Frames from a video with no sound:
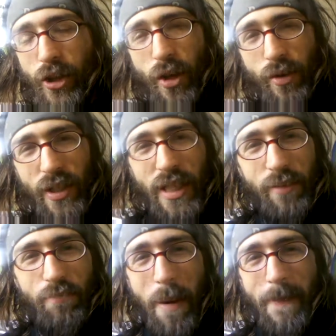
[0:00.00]
shows
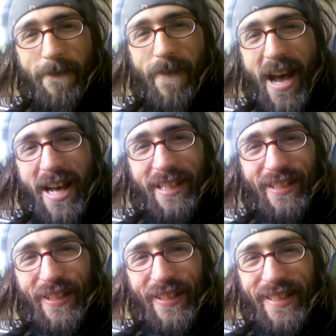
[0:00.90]
these
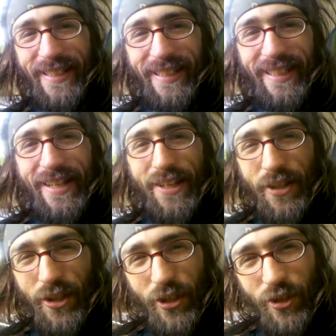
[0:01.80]
mummified looking
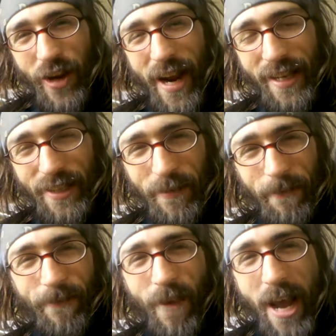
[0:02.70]
strands
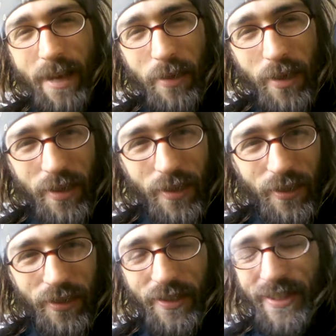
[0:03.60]
of
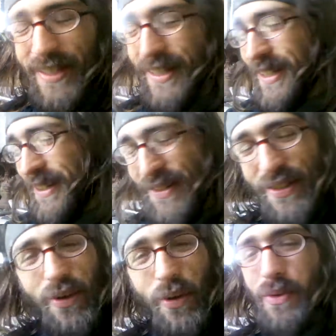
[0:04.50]
fibers. You know,
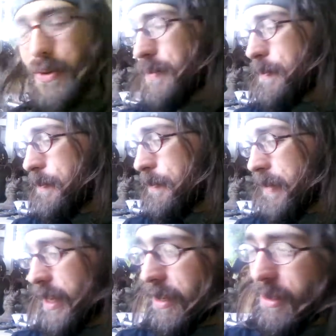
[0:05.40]
it's cool.
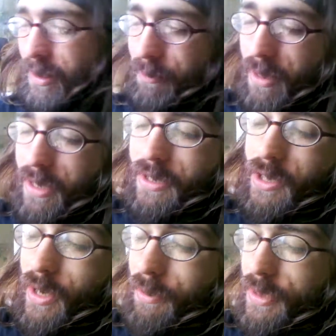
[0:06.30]
But,
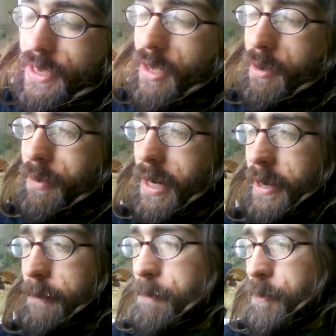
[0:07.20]
you know, I'm gonna
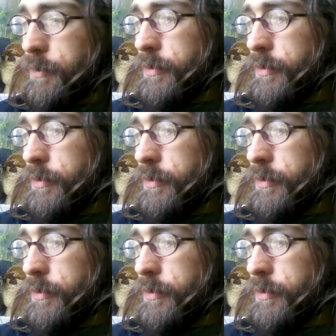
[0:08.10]
celebrate